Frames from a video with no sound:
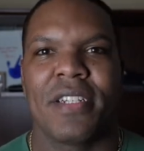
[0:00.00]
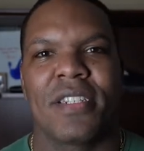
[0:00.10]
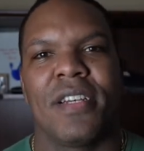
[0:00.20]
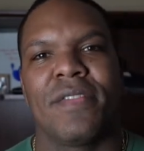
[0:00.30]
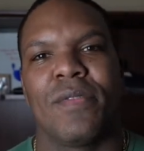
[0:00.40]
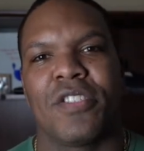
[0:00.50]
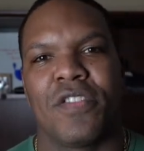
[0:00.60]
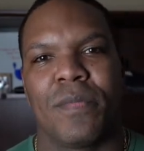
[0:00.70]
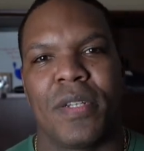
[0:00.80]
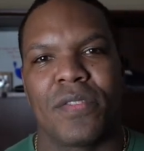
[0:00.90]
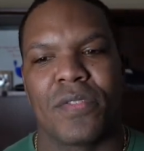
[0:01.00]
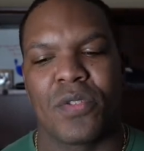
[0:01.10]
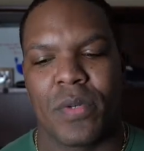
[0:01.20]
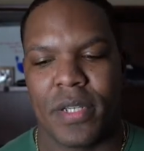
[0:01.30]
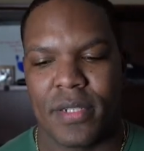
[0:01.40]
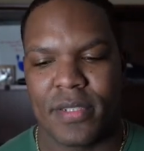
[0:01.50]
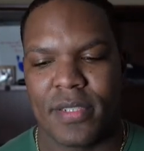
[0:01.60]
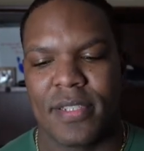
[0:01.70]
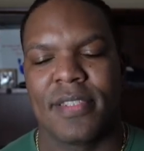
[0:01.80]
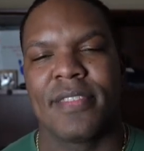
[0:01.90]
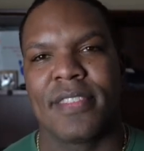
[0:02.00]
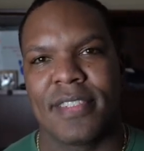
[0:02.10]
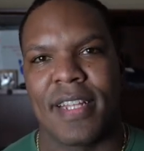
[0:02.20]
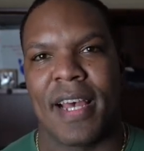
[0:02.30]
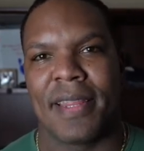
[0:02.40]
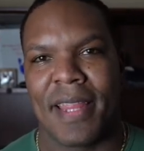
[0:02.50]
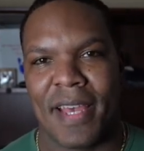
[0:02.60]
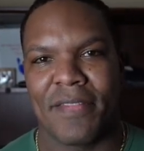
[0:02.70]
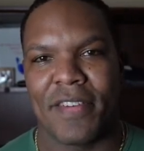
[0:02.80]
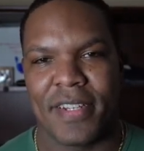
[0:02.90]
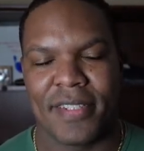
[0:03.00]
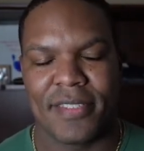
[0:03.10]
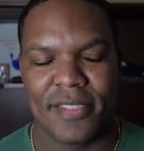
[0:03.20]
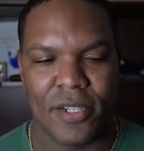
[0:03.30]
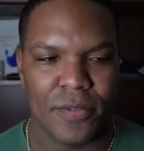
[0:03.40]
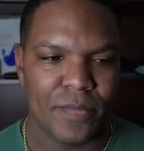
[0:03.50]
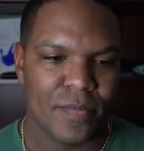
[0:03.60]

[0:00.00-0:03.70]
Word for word: stuff once you've pitched for 20 years It's not that fun. So